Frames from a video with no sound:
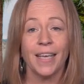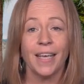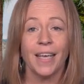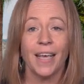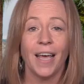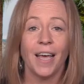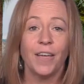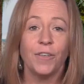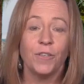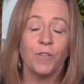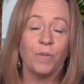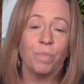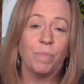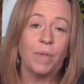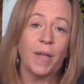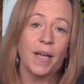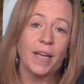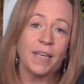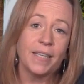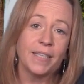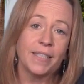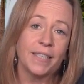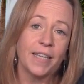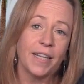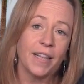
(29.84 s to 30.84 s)
And do you plan
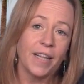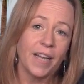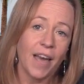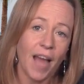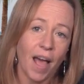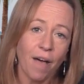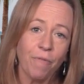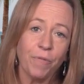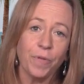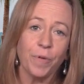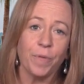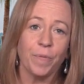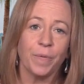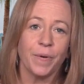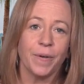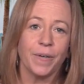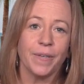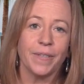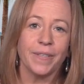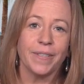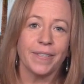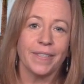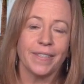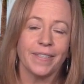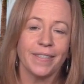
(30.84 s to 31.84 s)
to sell it
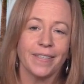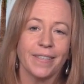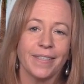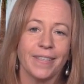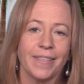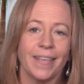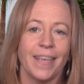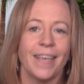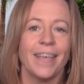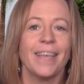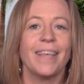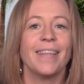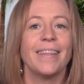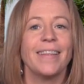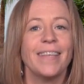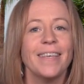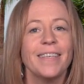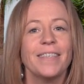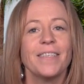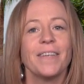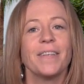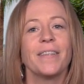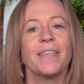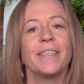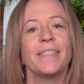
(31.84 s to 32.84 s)
afterwards?
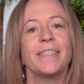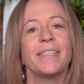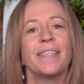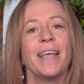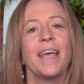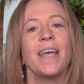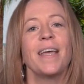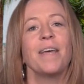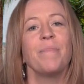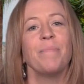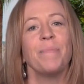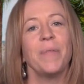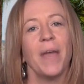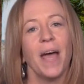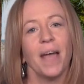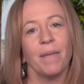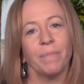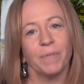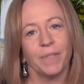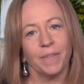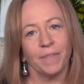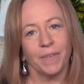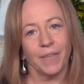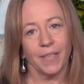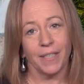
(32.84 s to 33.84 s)
These are the same
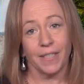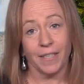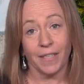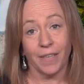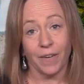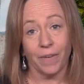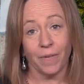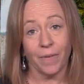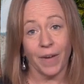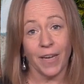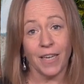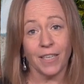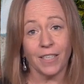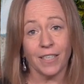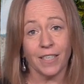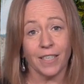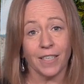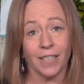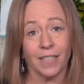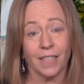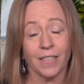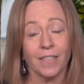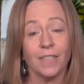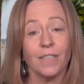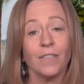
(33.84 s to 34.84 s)
types of
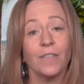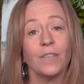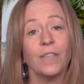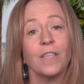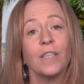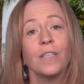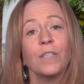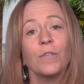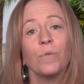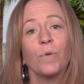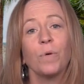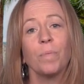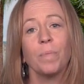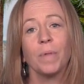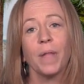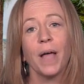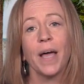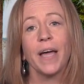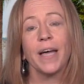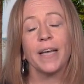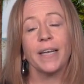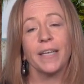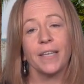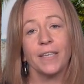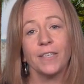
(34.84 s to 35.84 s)
considerations you need to apply
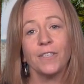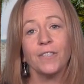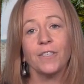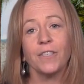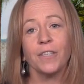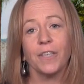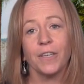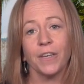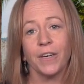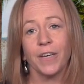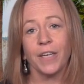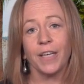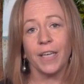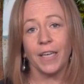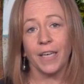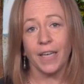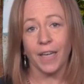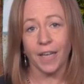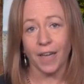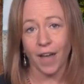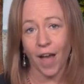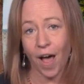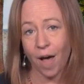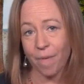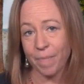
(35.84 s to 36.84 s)
in engineering
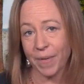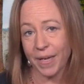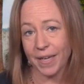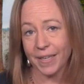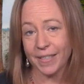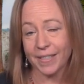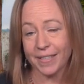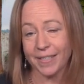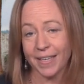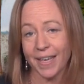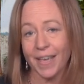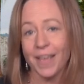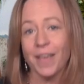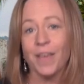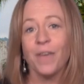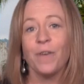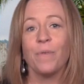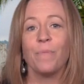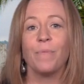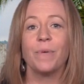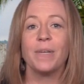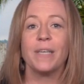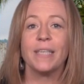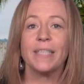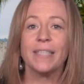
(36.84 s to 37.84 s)
economics
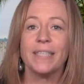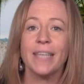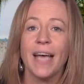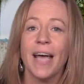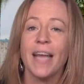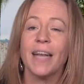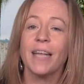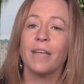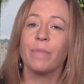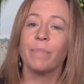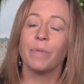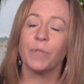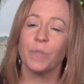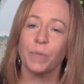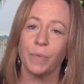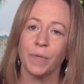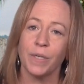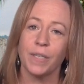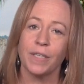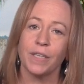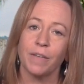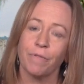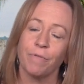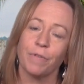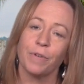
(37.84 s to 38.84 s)
when deciding
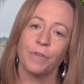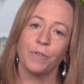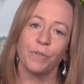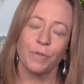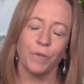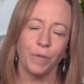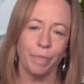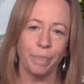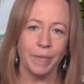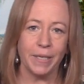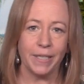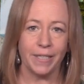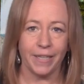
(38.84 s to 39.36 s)
between different treatment